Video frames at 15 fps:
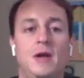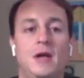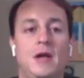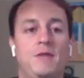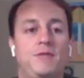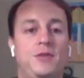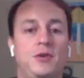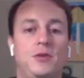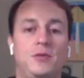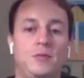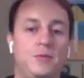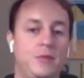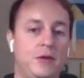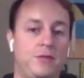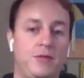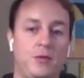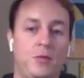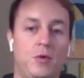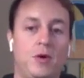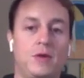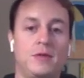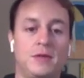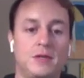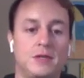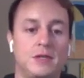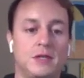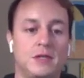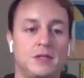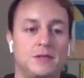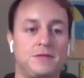If you want this
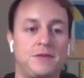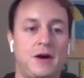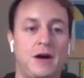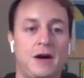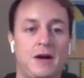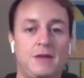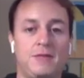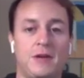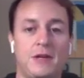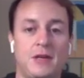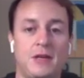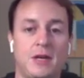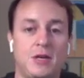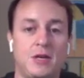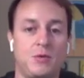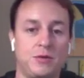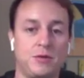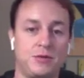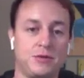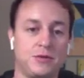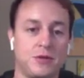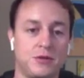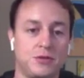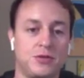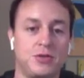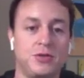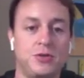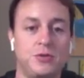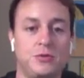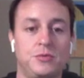list of five and you want those other
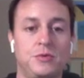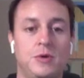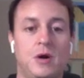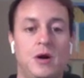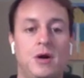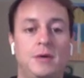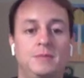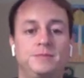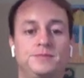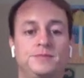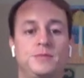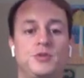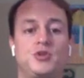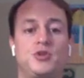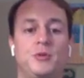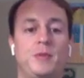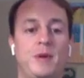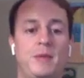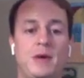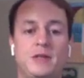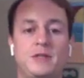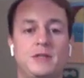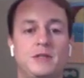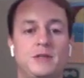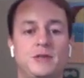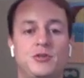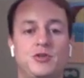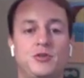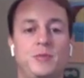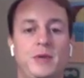two, shoot me a message.
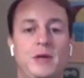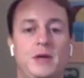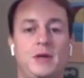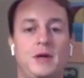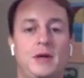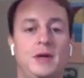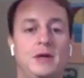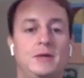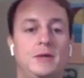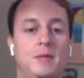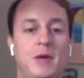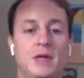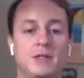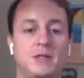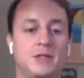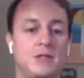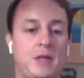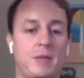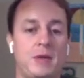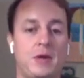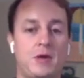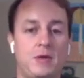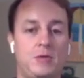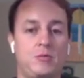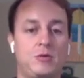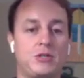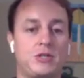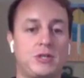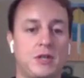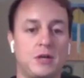Shoot me a message. Let me know
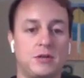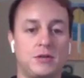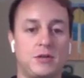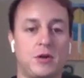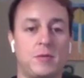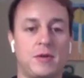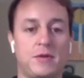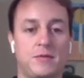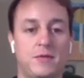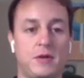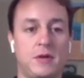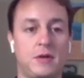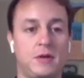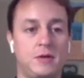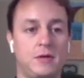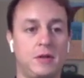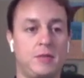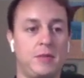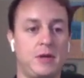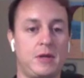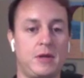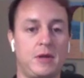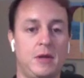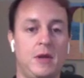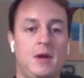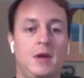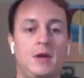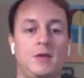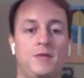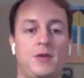what you thought about the video. Let me,
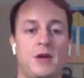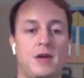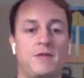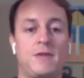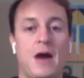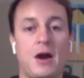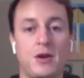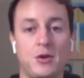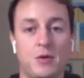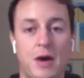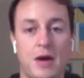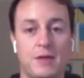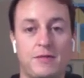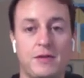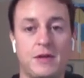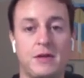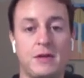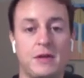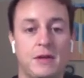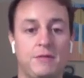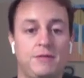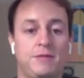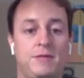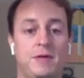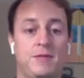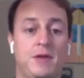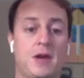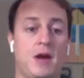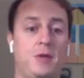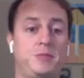if you got any value out of it, if
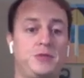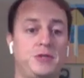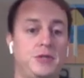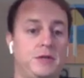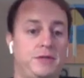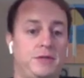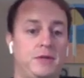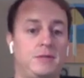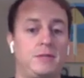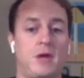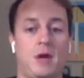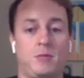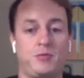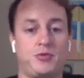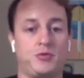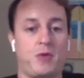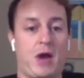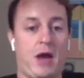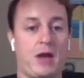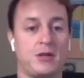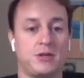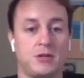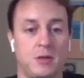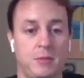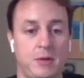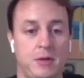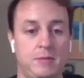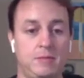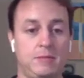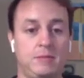it helped you, if it helped your rash. I
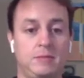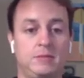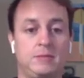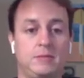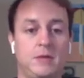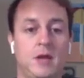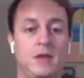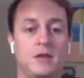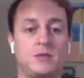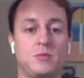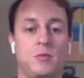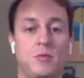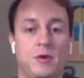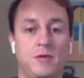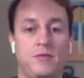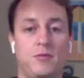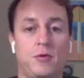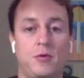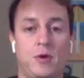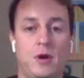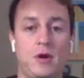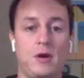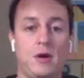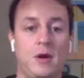mean, that's what we're here for, right?